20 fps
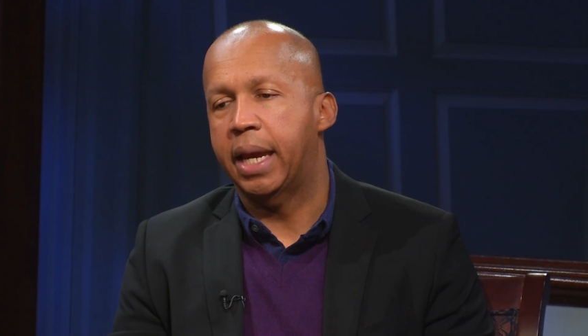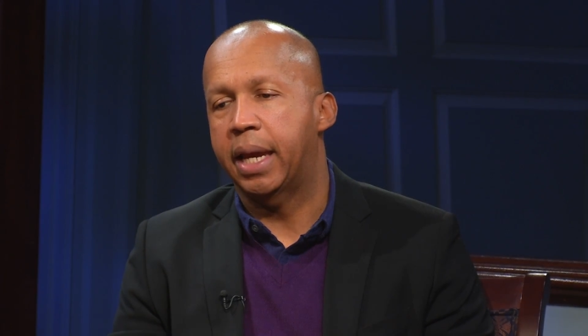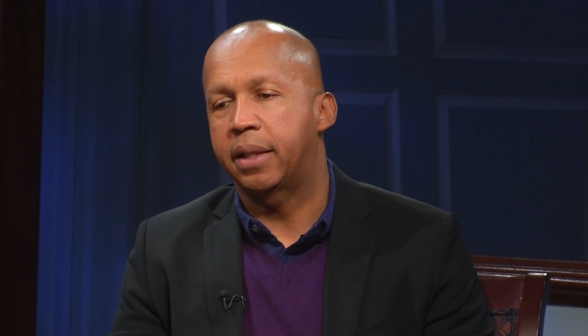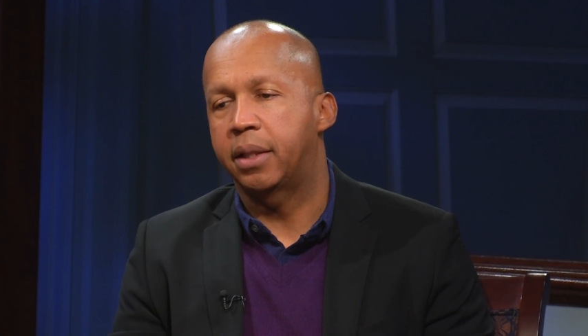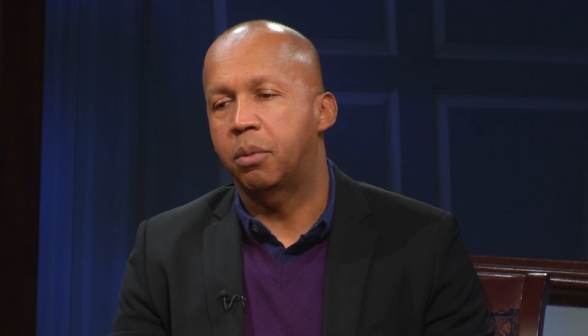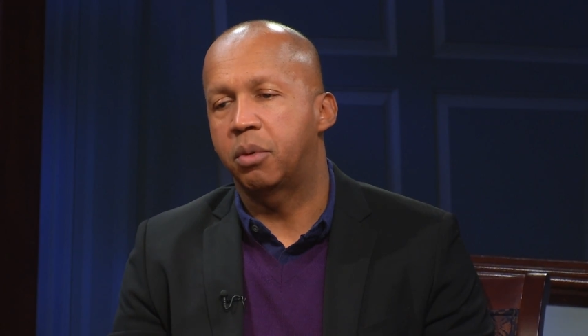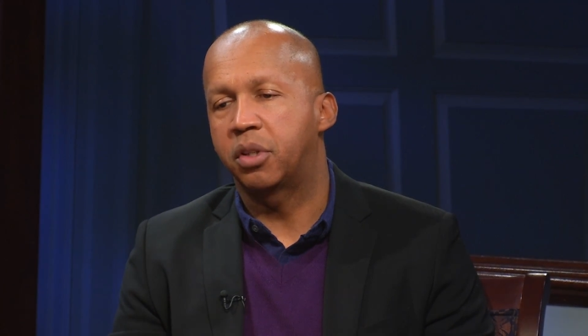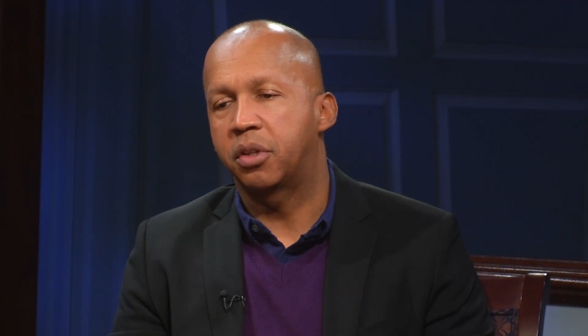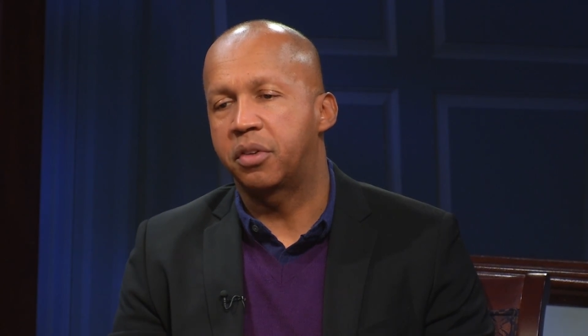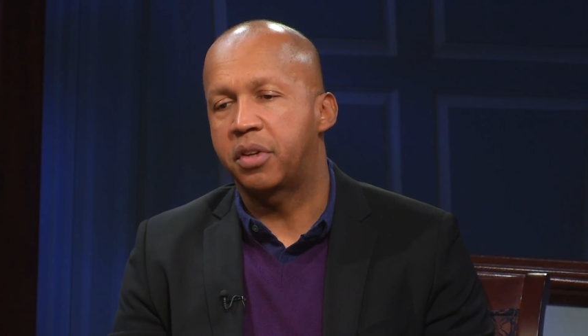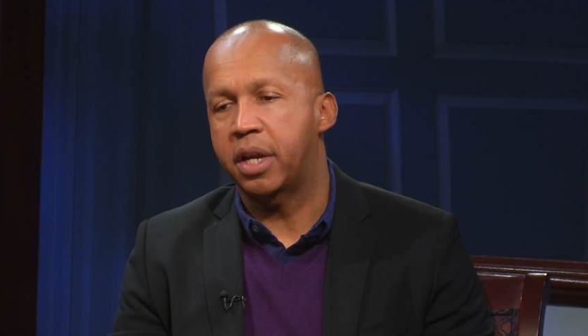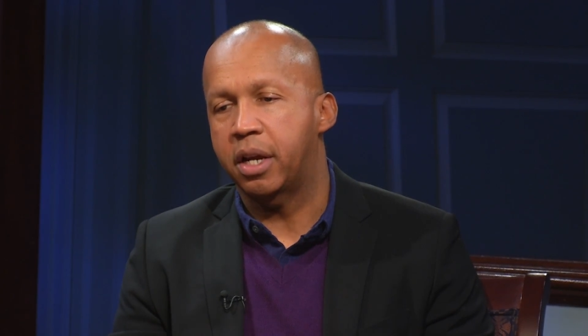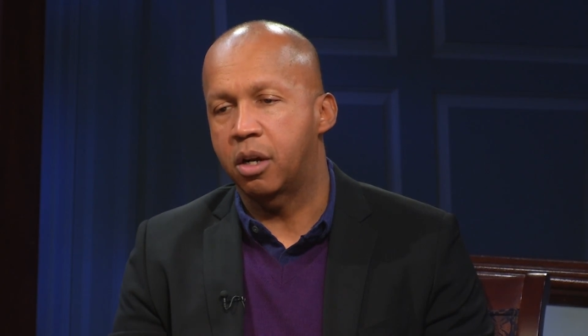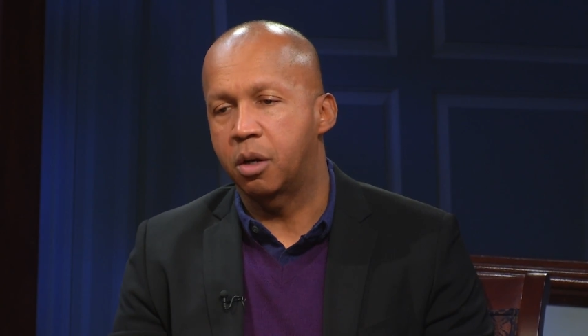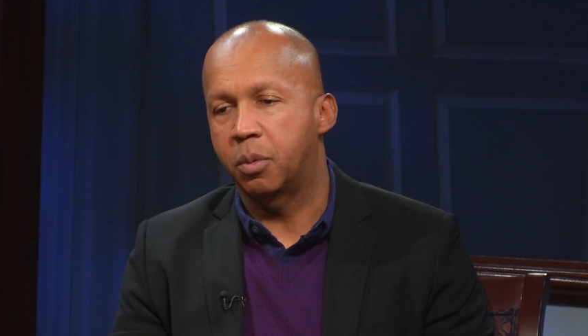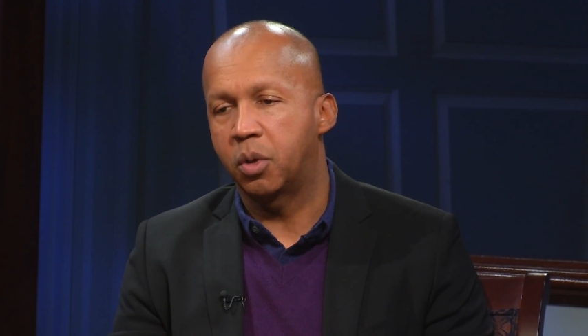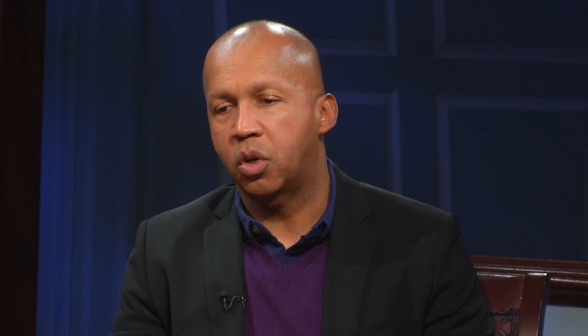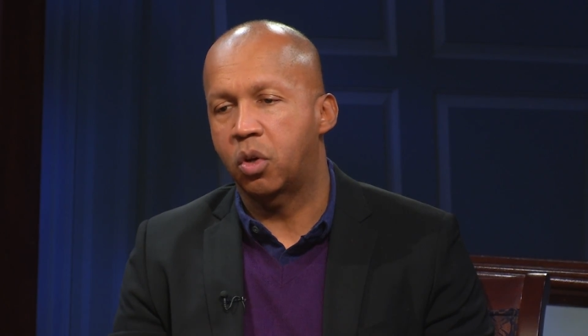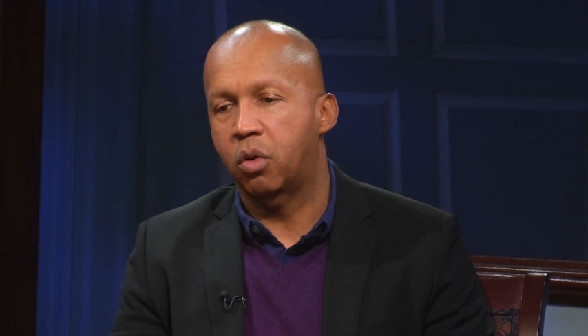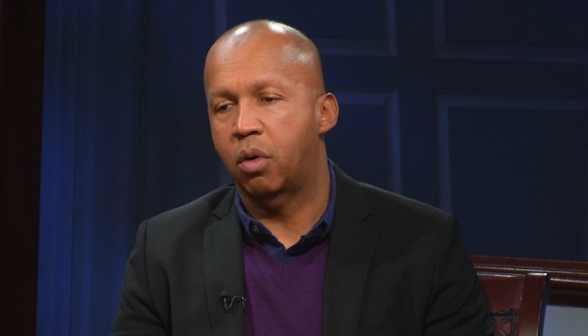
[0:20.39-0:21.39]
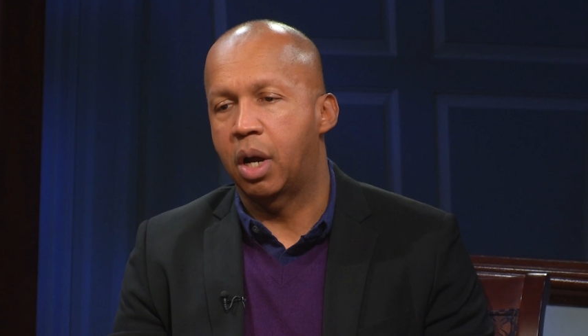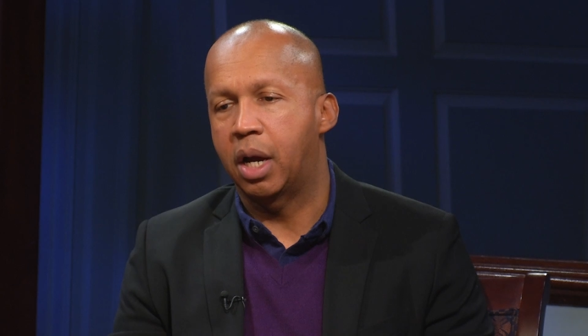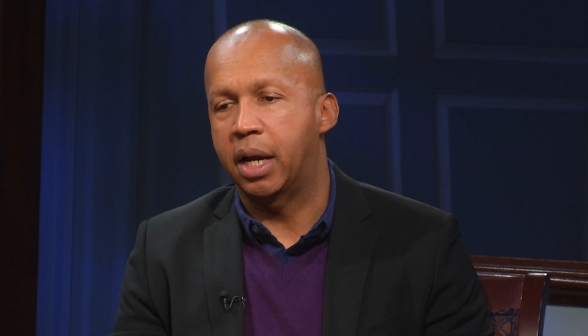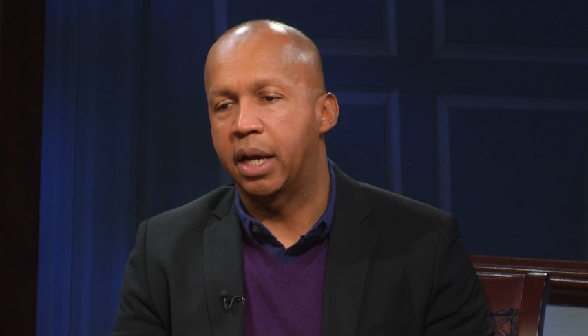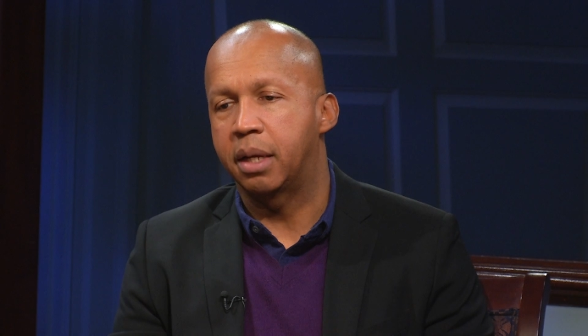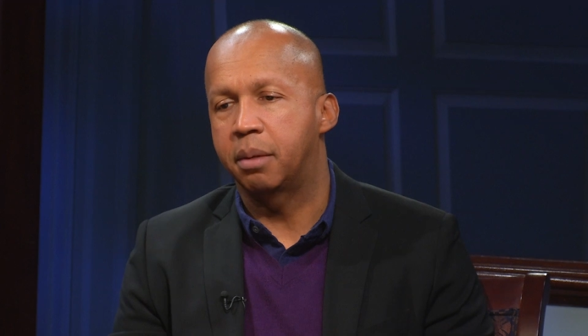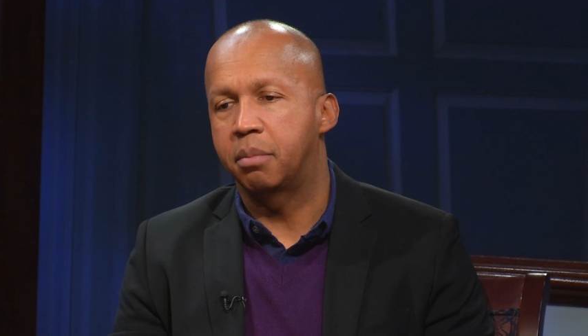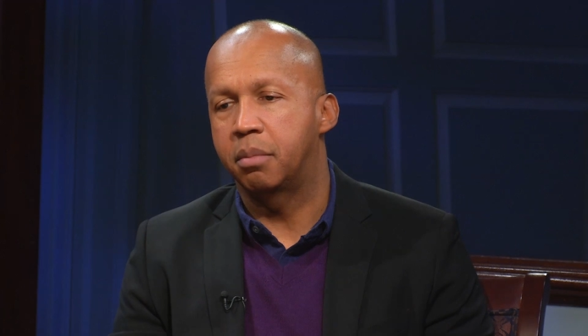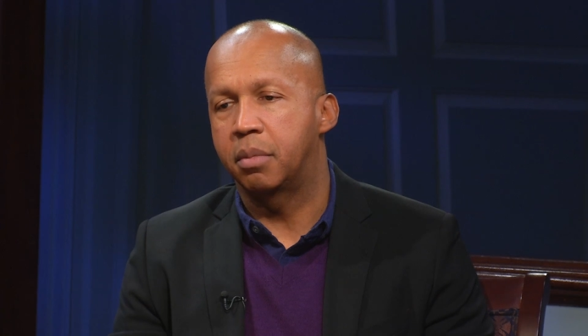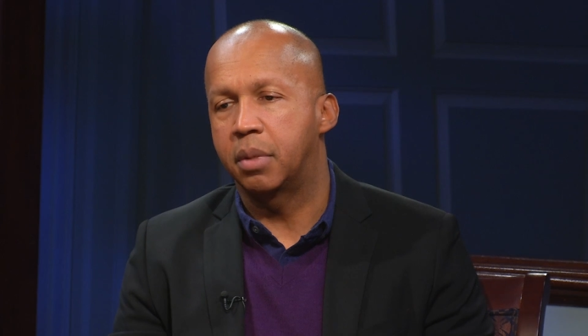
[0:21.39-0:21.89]
and there was a terrible
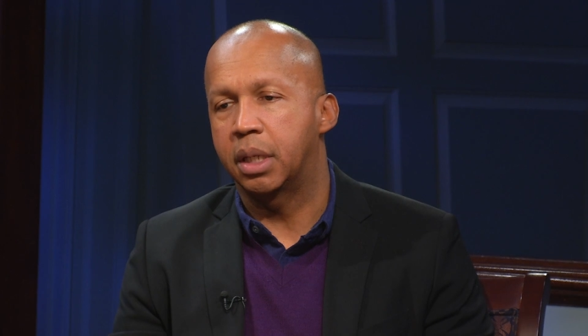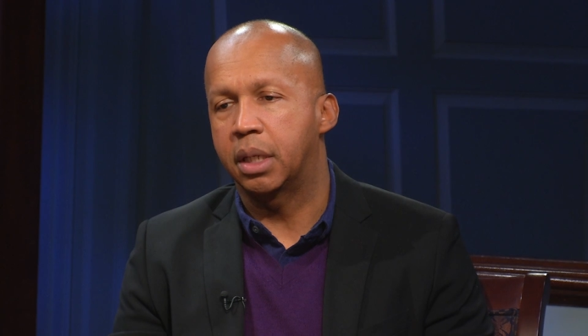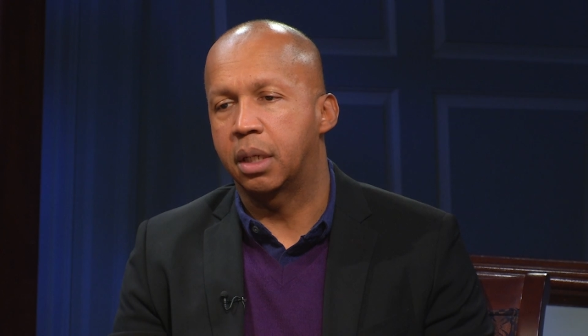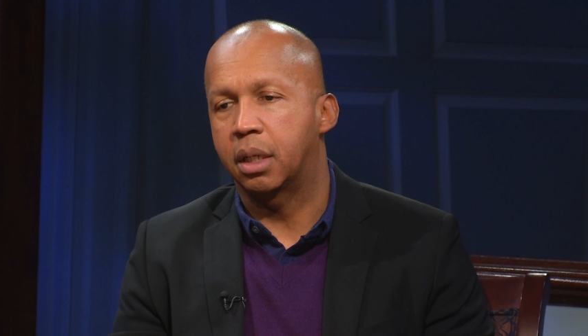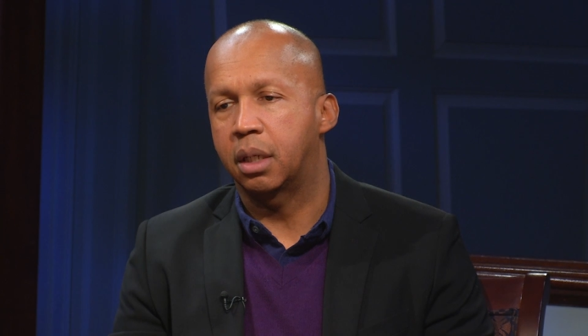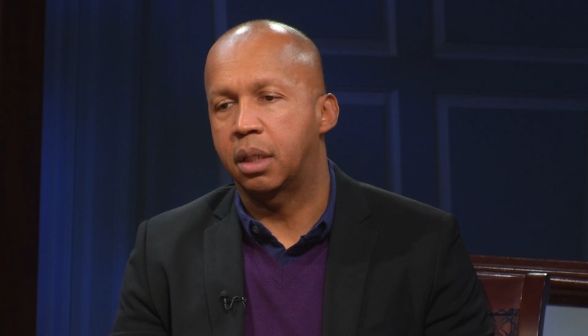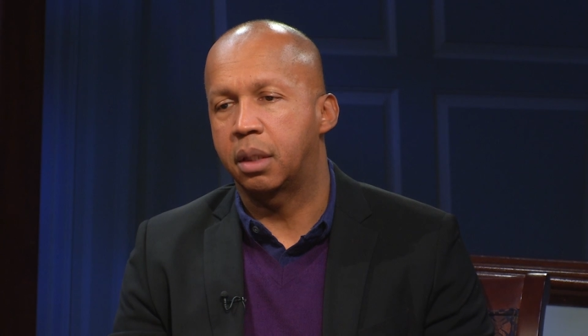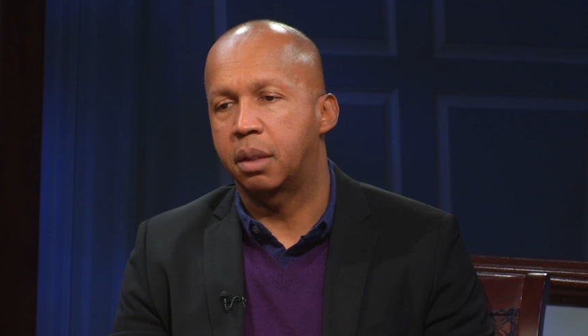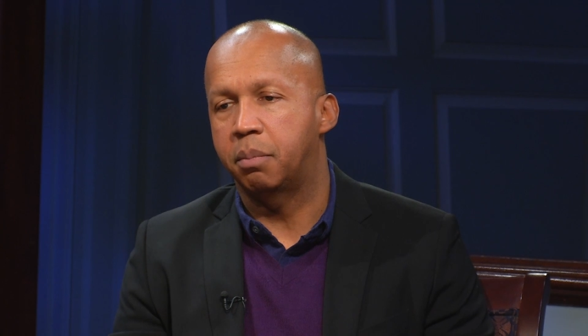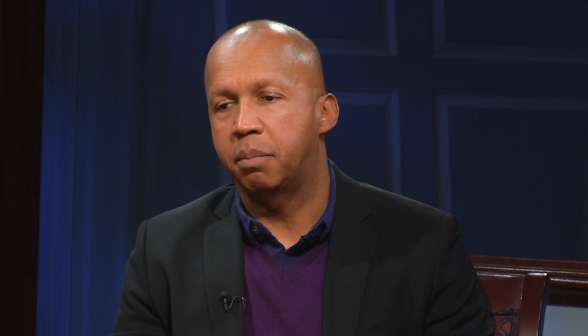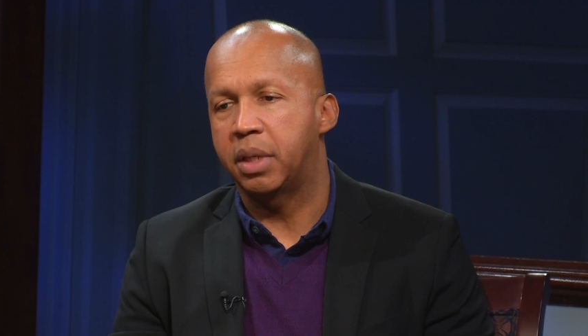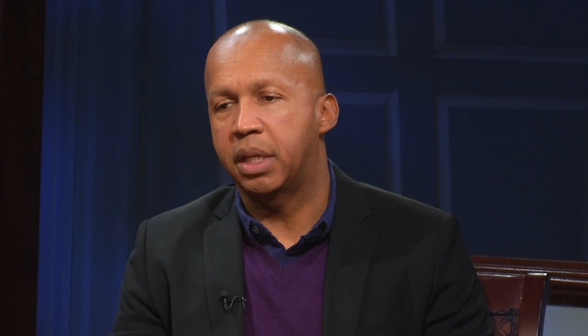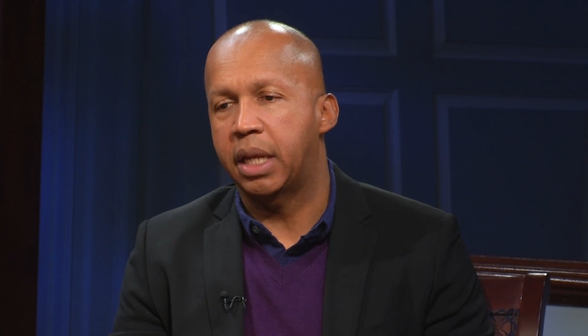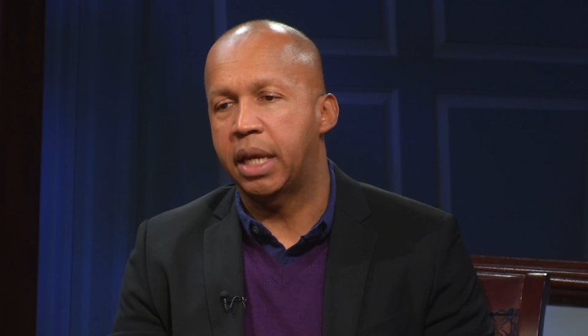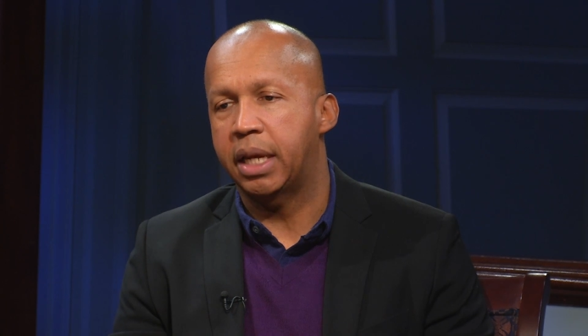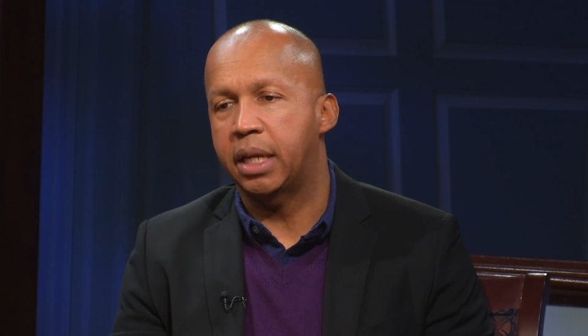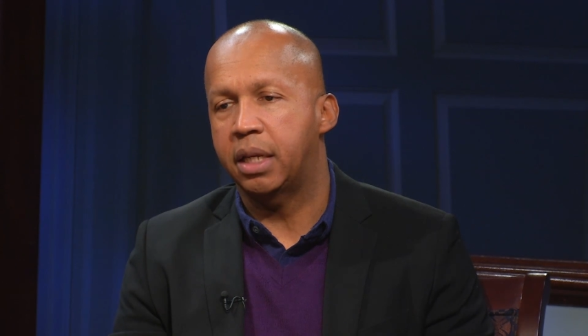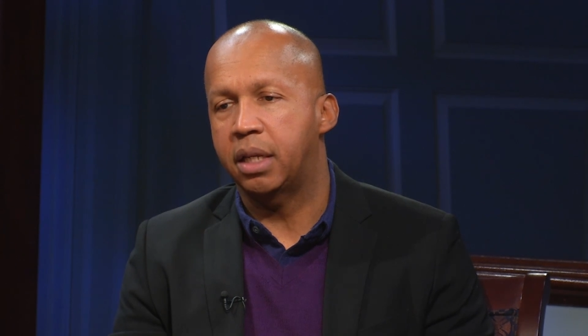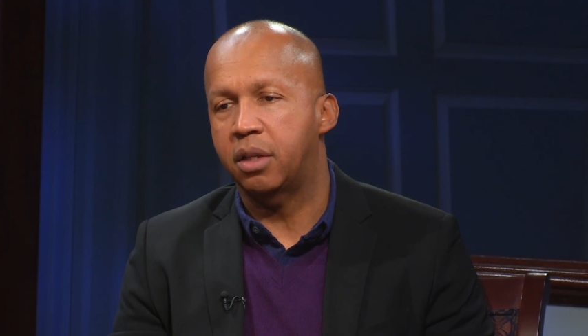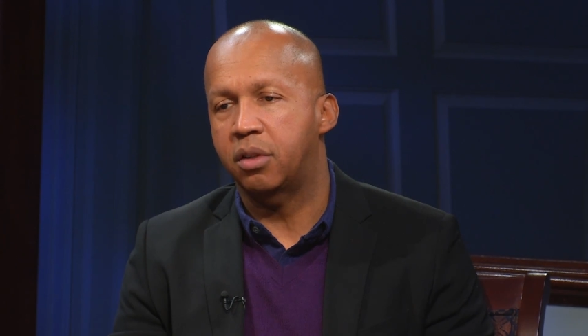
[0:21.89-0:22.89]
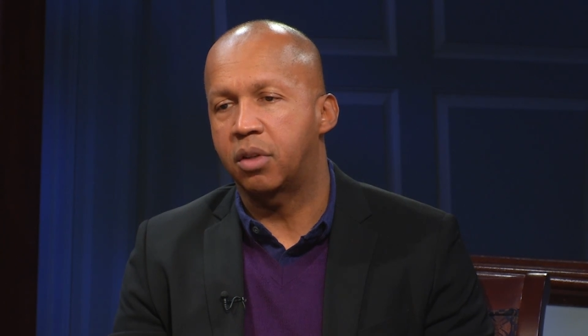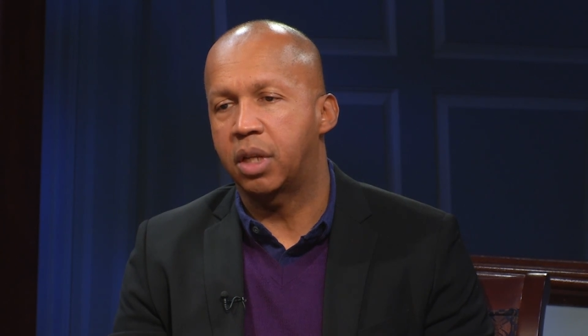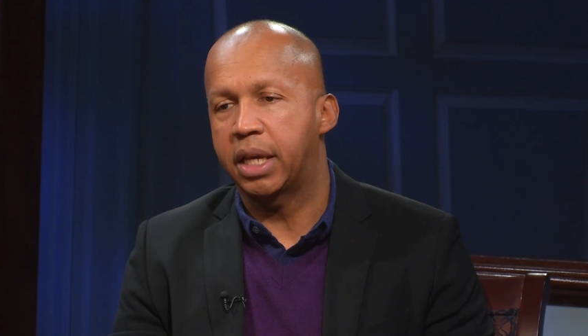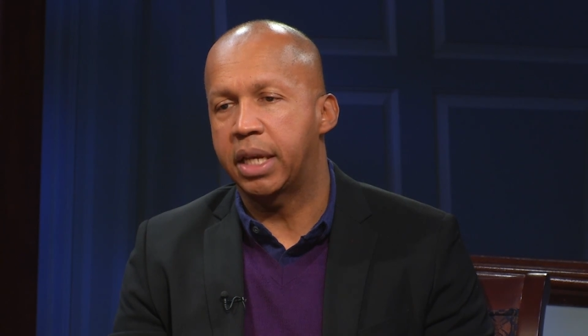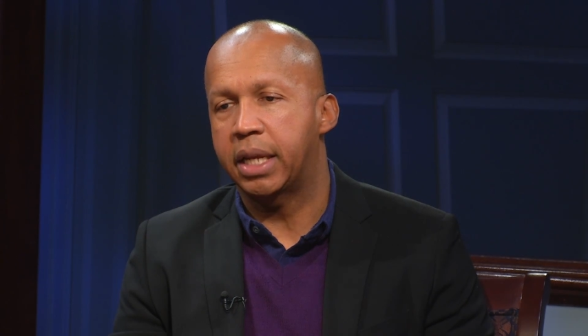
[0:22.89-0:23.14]
crime in the mid-'80s,